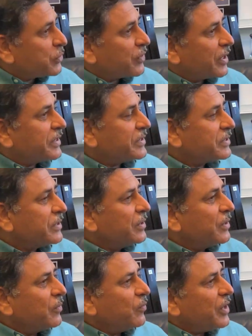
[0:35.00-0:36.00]
which uh,
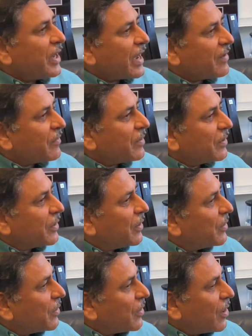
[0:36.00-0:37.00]
brings
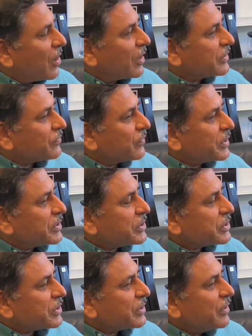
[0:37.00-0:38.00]
people up, not
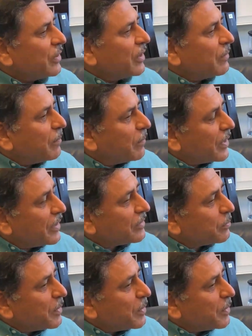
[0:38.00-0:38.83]
only provide them